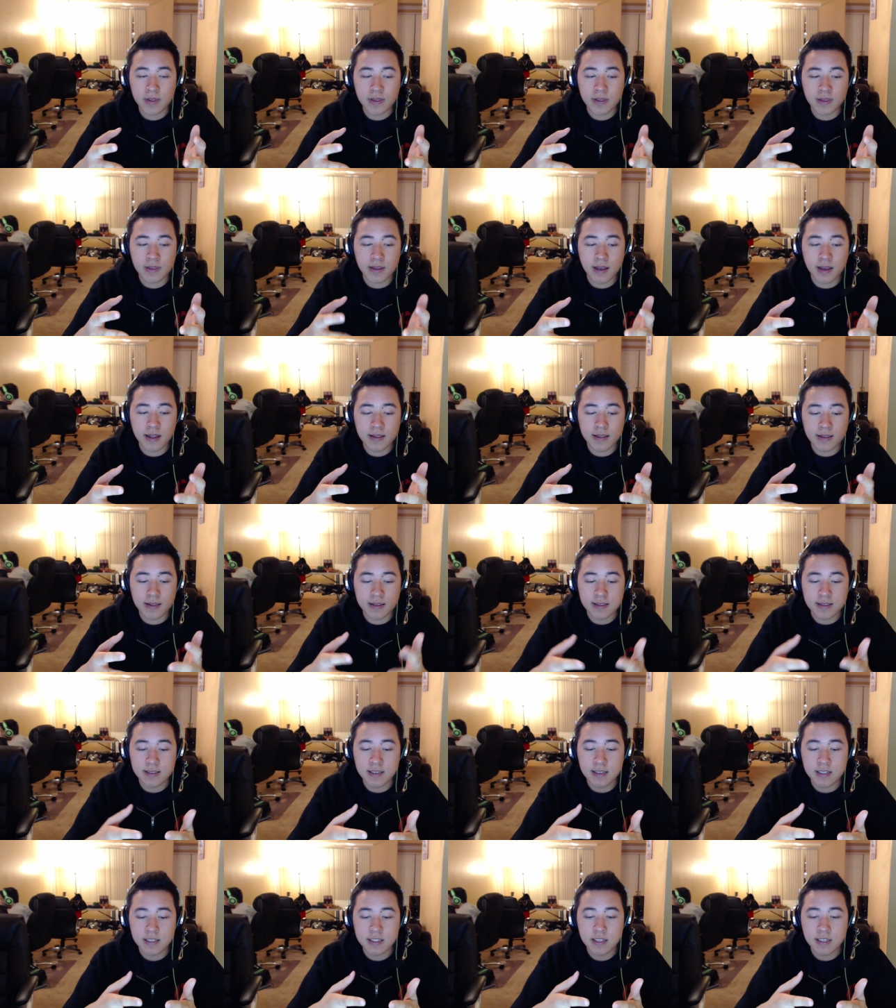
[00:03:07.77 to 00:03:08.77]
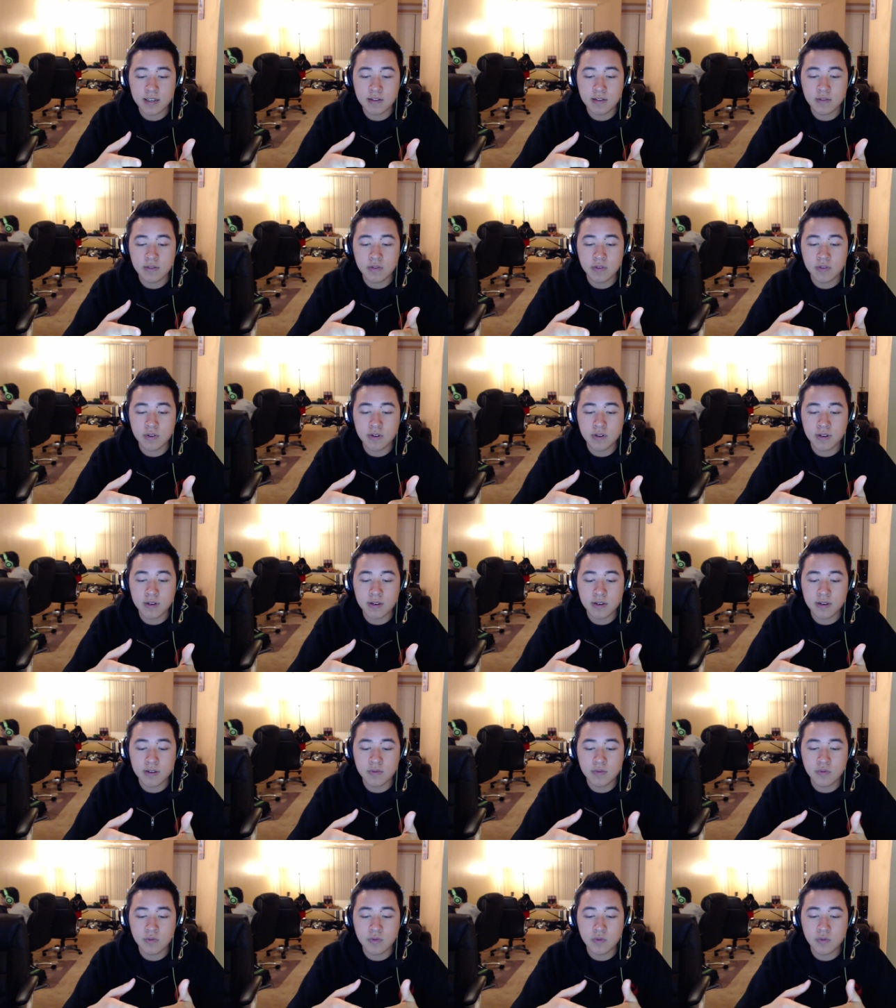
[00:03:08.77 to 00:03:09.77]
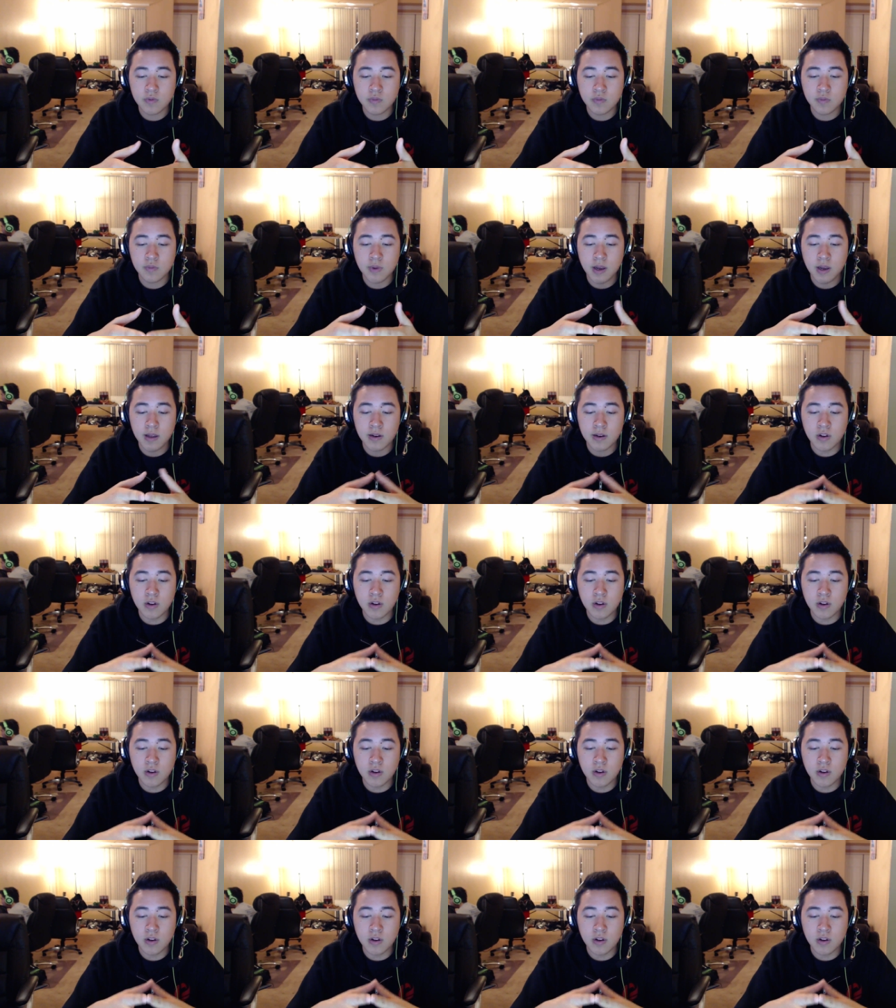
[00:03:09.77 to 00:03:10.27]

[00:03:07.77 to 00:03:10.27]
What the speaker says: That decision, by